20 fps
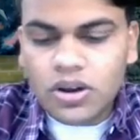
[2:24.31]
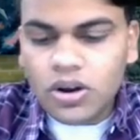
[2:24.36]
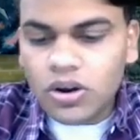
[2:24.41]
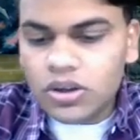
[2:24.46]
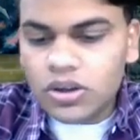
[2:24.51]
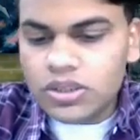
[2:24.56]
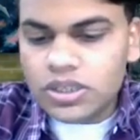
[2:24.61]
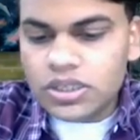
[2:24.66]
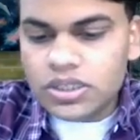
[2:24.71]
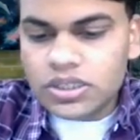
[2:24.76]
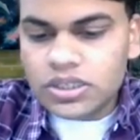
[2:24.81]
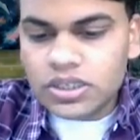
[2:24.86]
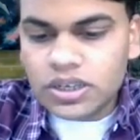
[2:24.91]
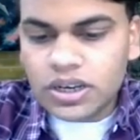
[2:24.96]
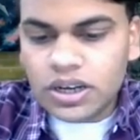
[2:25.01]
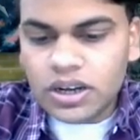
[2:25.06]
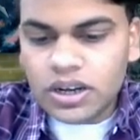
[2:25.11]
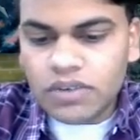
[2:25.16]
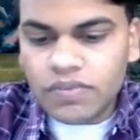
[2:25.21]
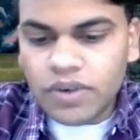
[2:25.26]
or just
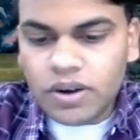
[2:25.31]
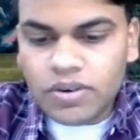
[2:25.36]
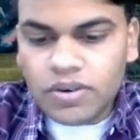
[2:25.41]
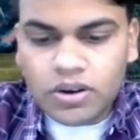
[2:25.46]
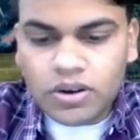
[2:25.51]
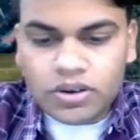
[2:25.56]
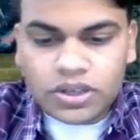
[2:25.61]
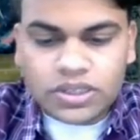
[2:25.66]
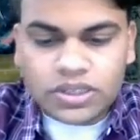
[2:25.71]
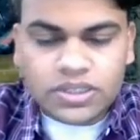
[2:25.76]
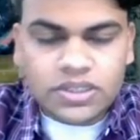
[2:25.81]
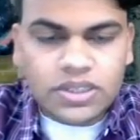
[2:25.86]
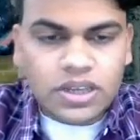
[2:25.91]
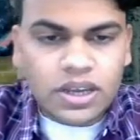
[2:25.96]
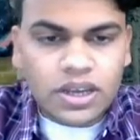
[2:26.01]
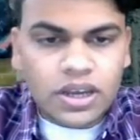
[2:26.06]
found out its